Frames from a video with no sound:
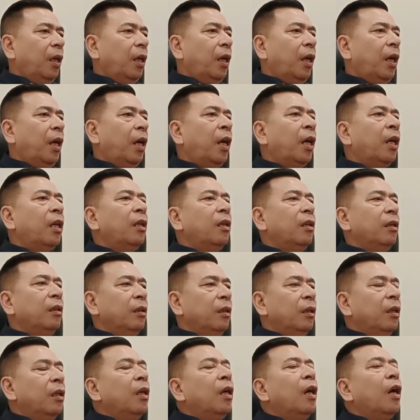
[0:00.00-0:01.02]
and
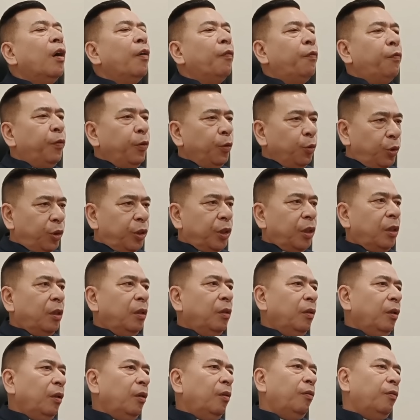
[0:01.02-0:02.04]
a future
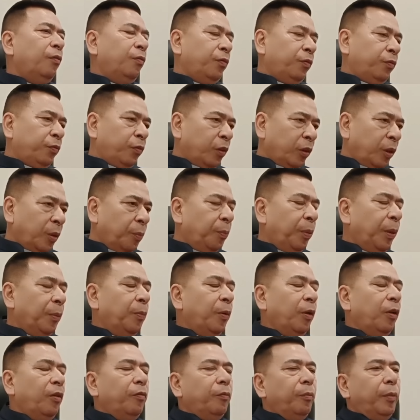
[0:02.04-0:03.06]
for the
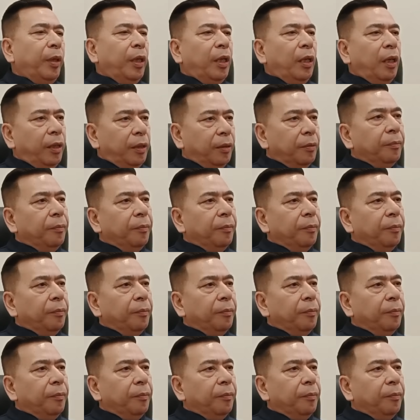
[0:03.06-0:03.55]
people of Meghalaya.